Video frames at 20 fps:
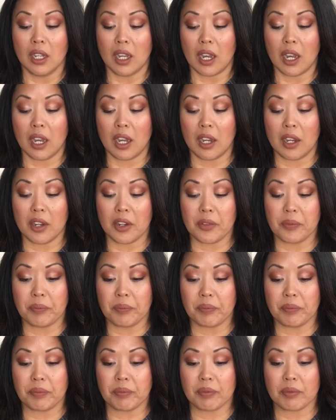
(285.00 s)

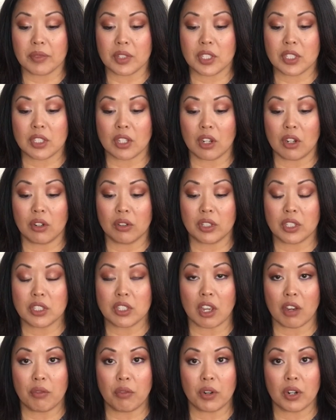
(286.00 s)
um, so the
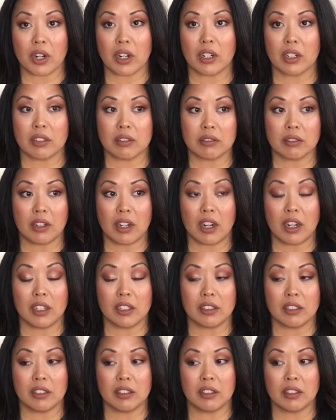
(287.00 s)
software
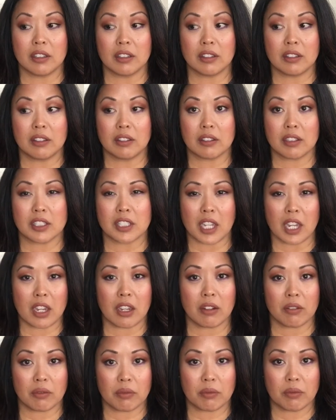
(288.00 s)
on, because
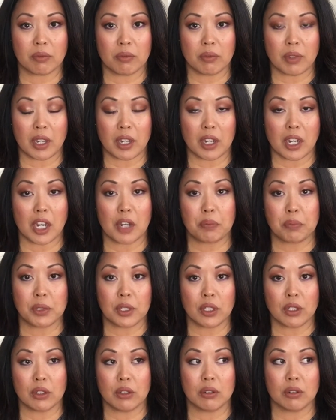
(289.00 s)
I uh,
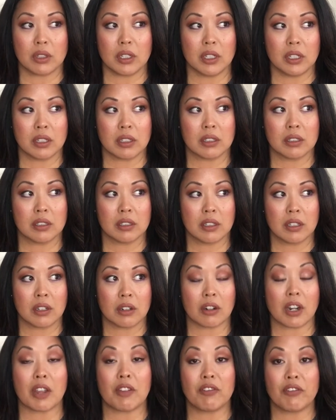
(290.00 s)
upload,
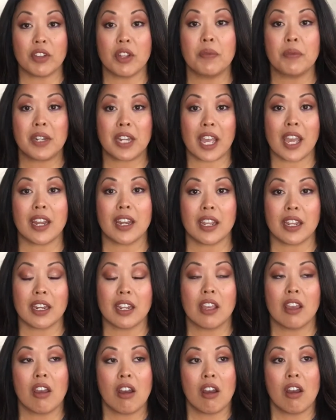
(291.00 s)
or I film and edit
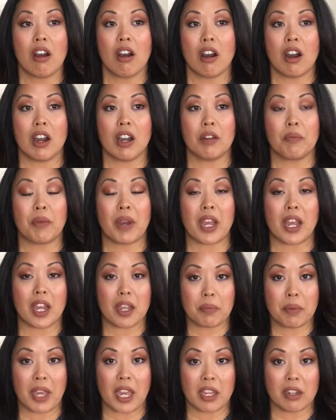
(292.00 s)
on my
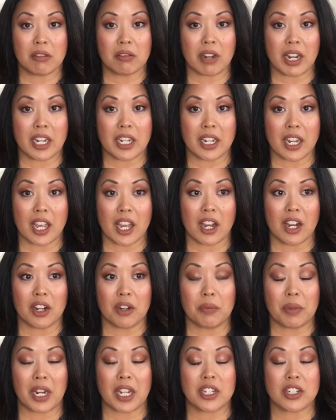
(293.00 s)
iPad right
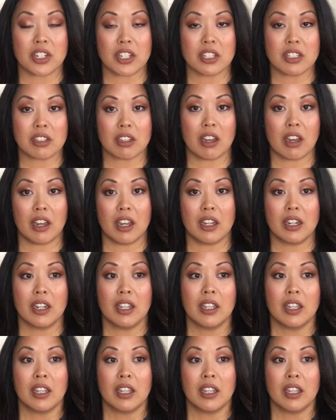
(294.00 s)
now, but I just got